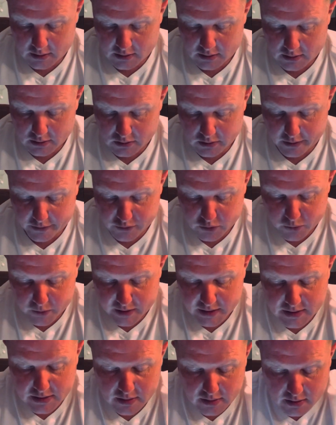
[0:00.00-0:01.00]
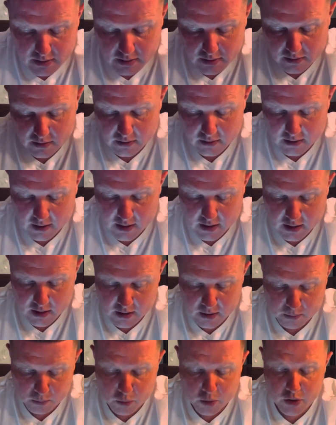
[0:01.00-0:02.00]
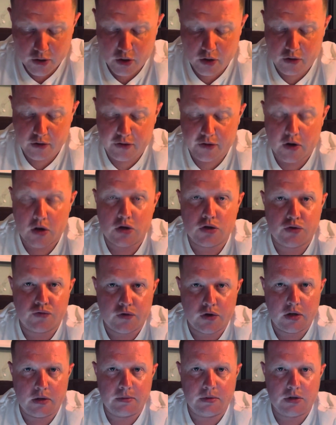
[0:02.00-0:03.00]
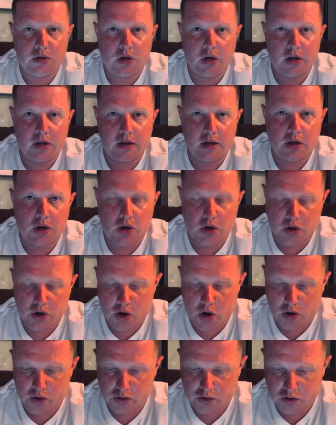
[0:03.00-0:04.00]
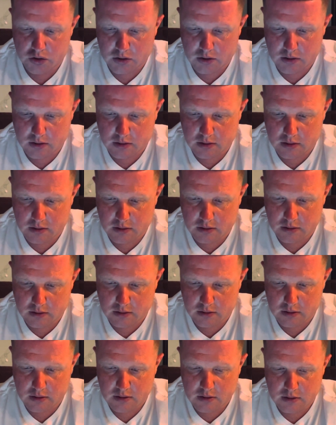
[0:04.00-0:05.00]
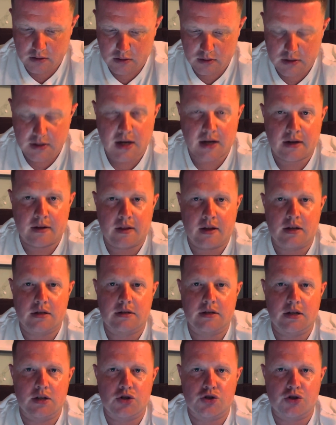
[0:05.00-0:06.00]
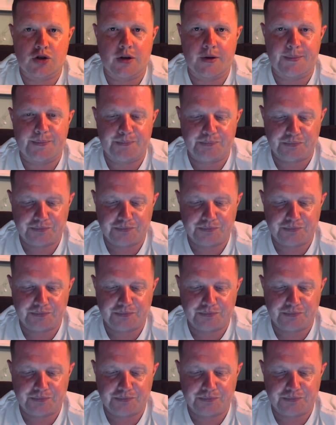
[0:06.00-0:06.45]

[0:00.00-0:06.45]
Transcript: So I've tweeted, what are your thoughts on Raheem Sterling not signing that City shirt?